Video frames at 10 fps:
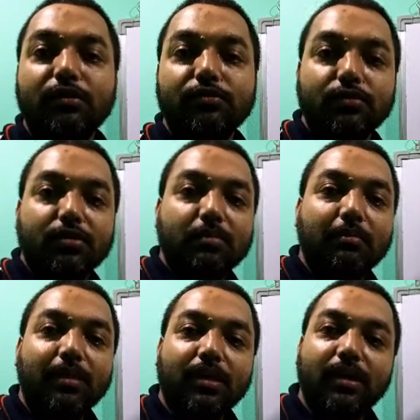you should
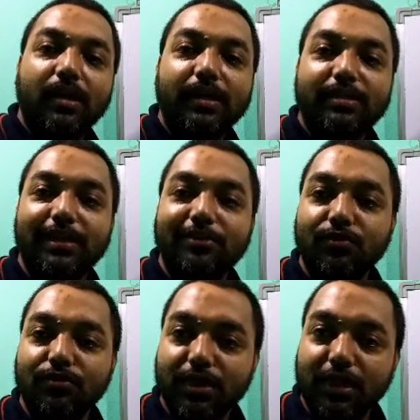remember that a
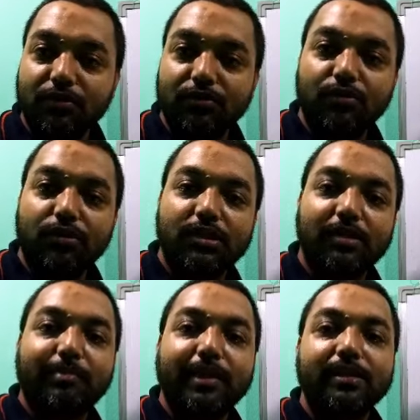shadow zone is
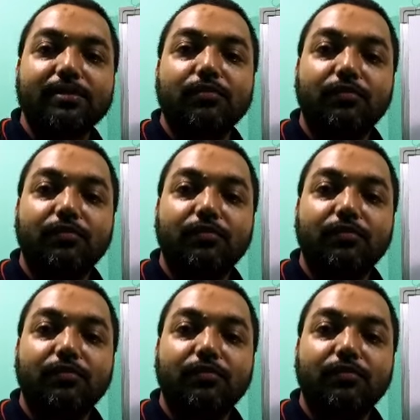a place